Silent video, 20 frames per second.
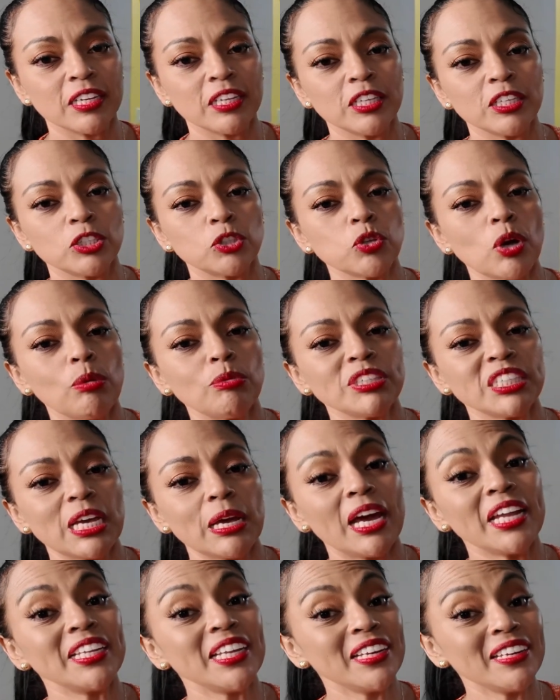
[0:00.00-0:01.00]
So I was there,
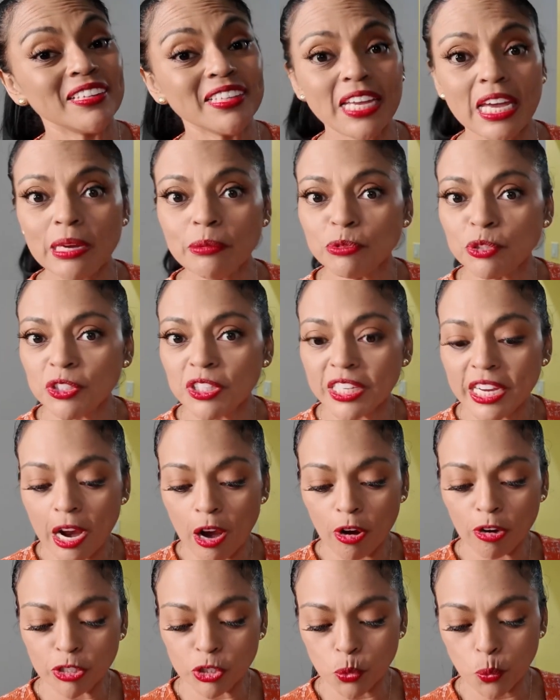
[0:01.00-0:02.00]
and then it came to the
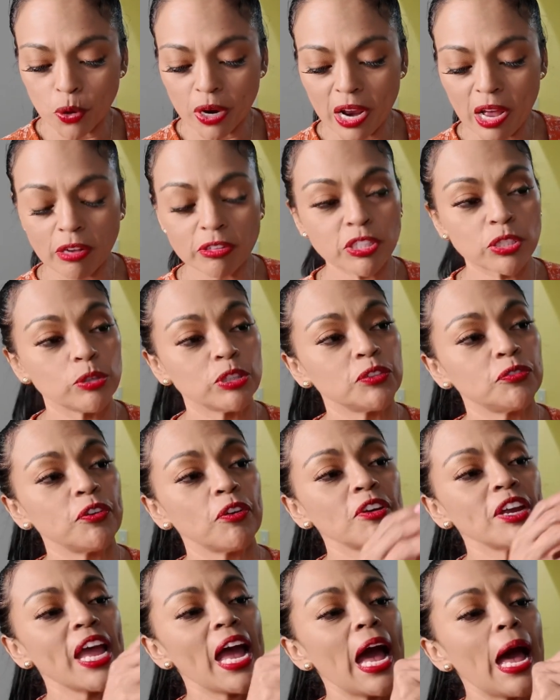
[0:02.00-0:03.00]
Character Warehouse. So I was
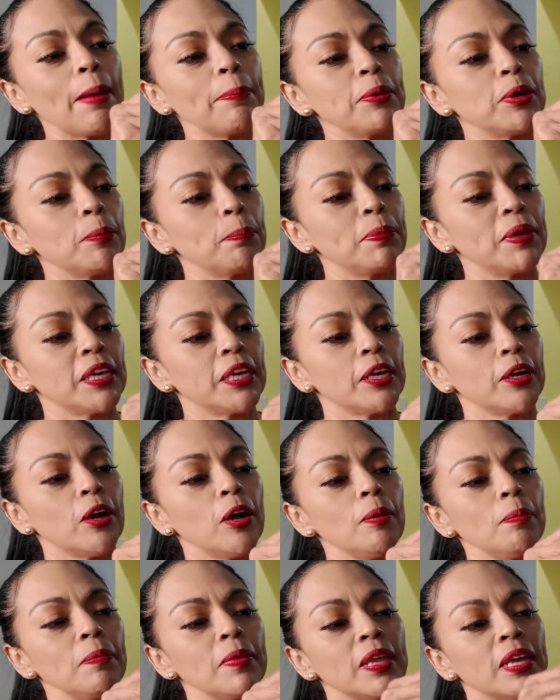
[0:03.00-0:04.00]
very happy to pick it
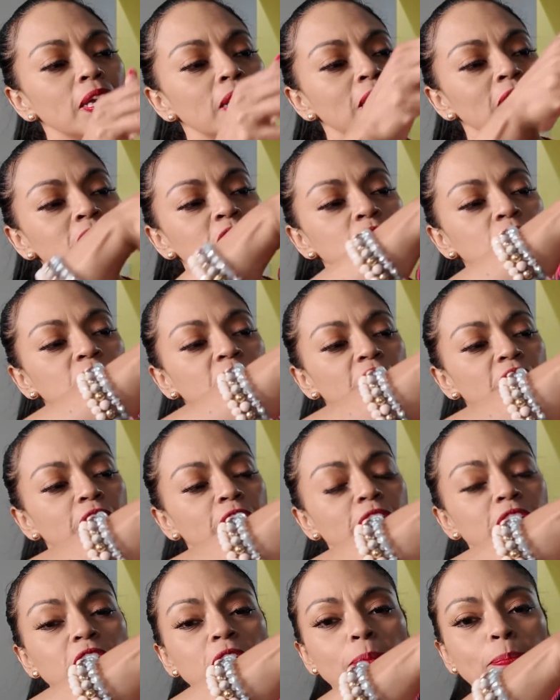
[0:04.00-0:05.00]
up. So the
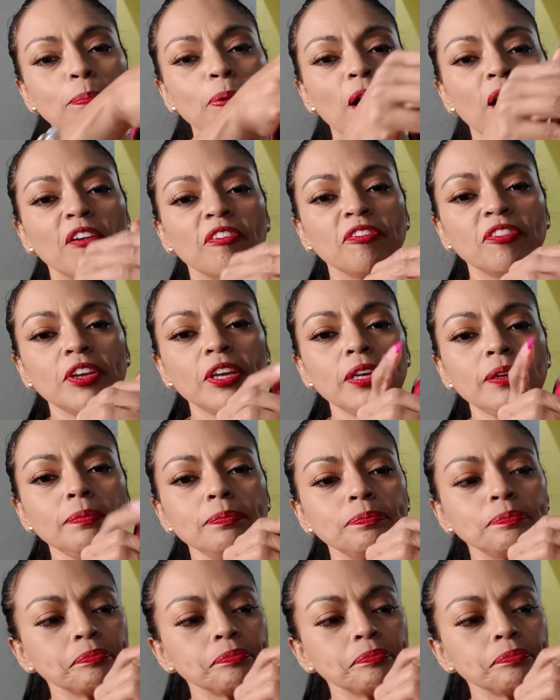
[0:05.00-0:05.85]
ears are puffy.